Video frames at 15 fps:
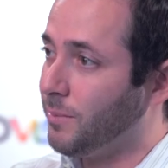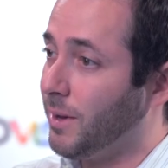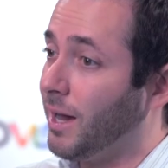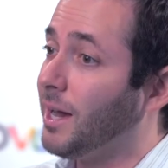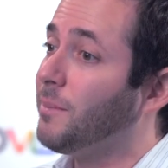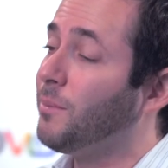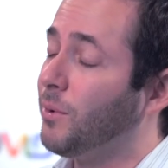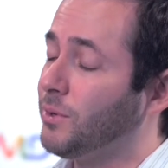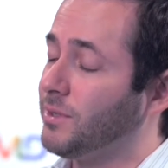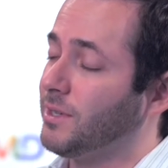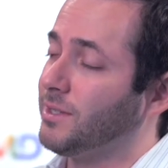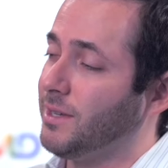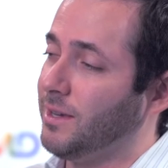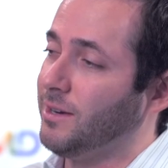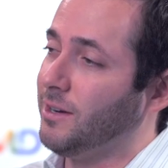I'm, I'm
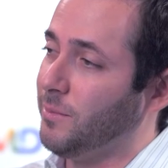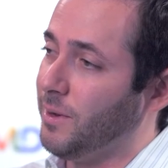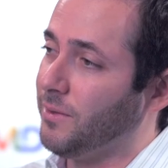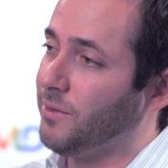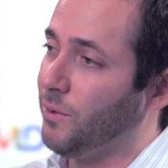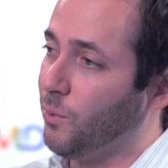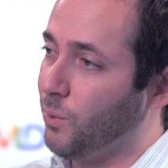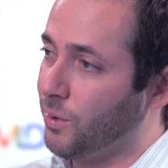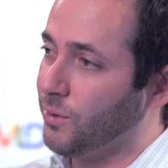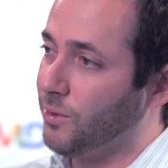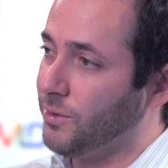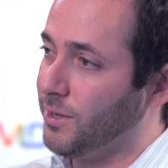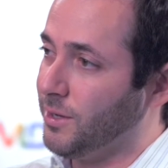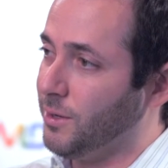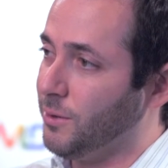most excited about the
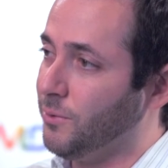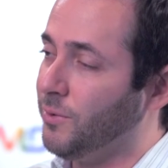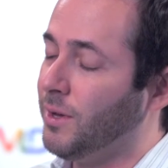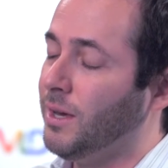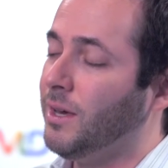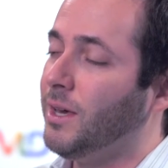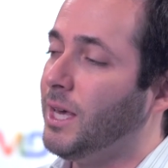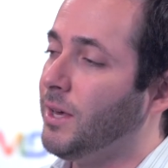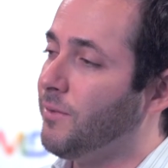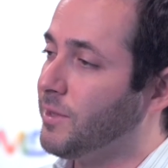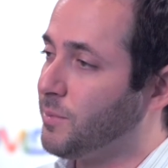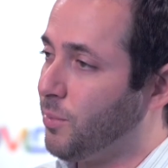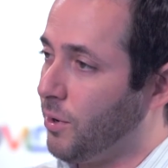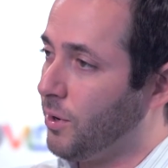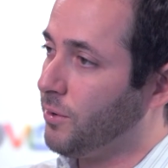world of
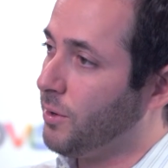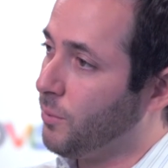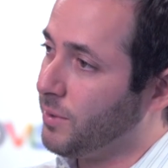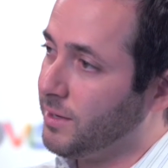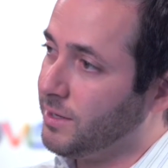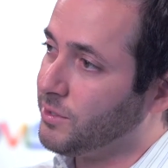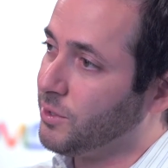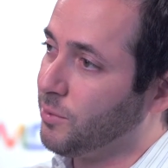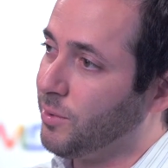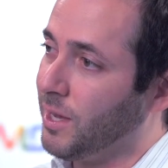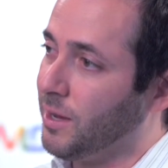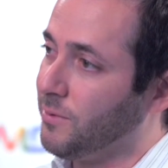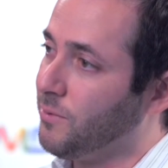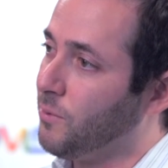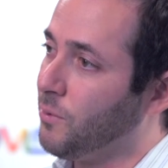if it's partnering with a digital
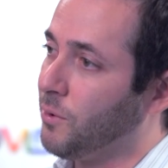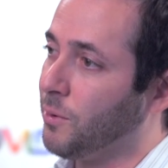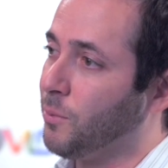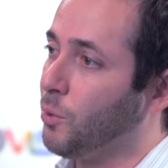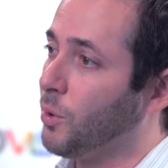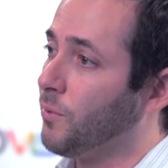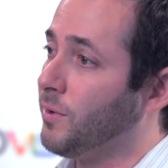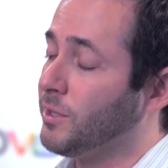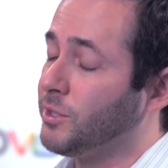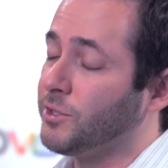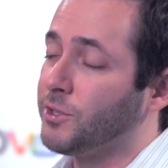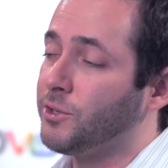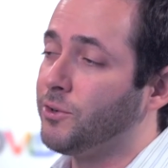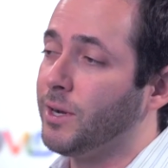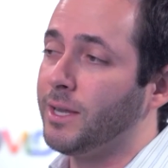platform or if it's
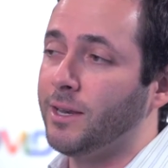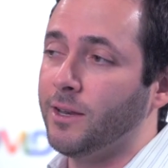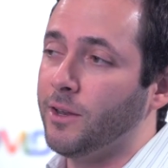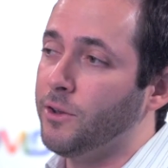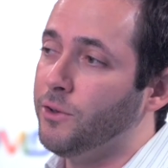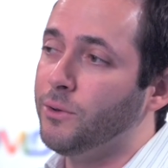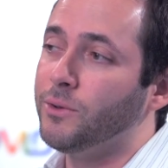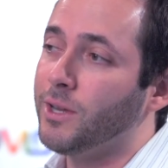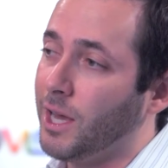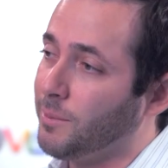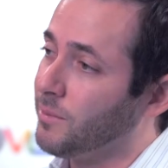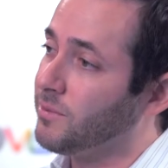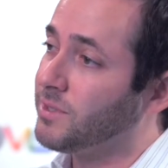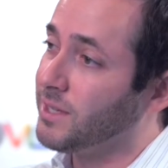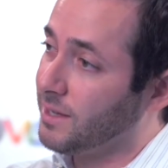just creating a new
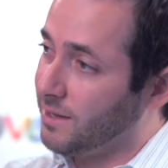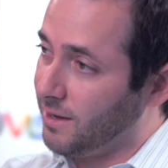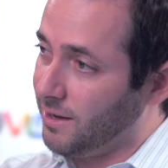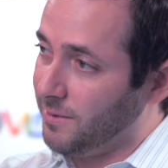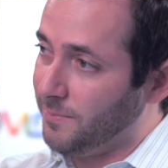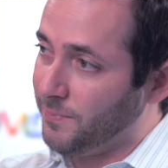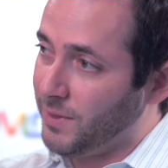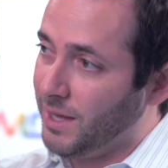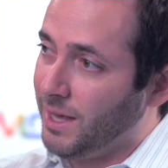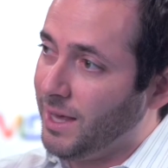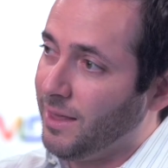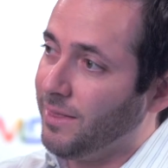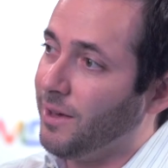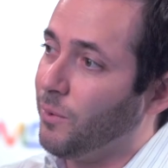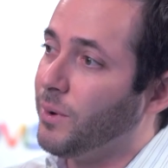type of sitcom
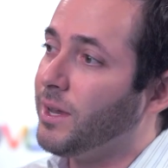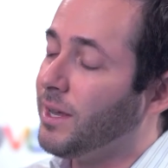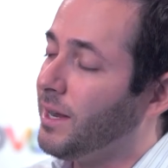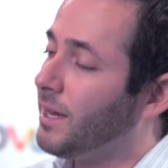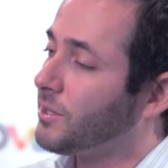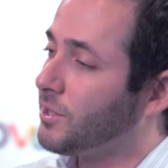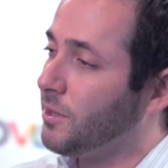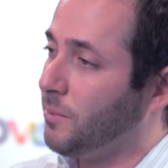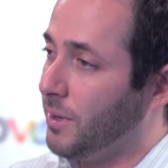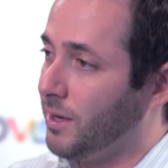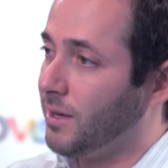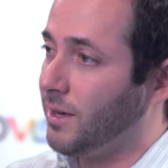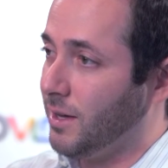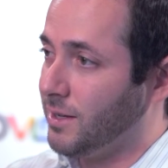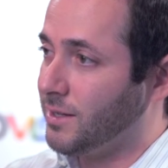that we can actually
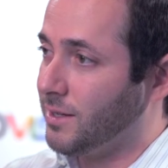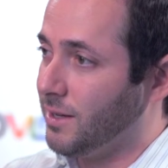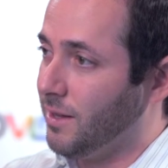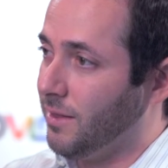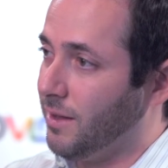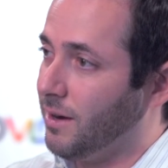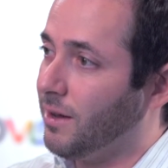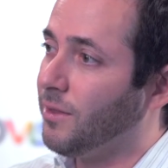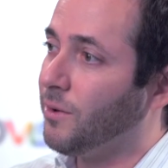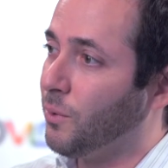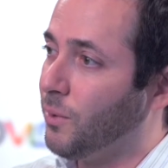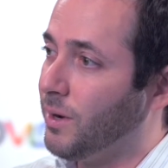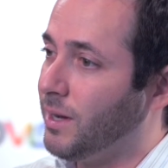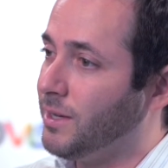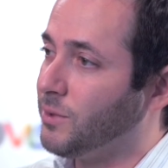make content that
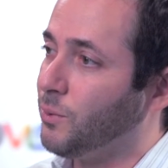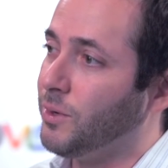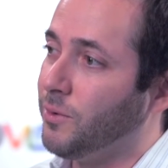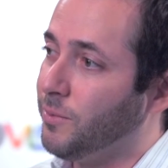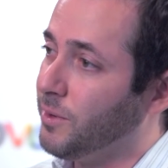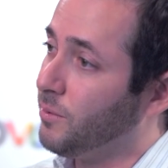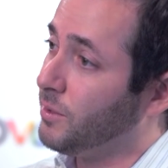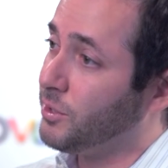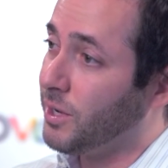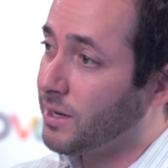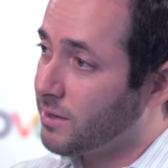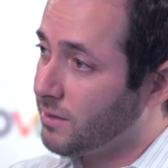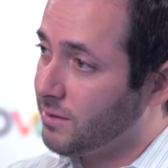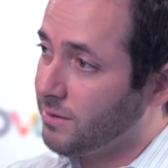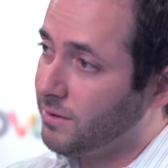otherwise would have been
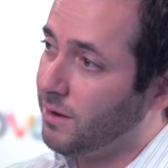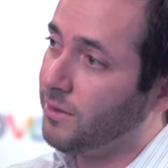rejected,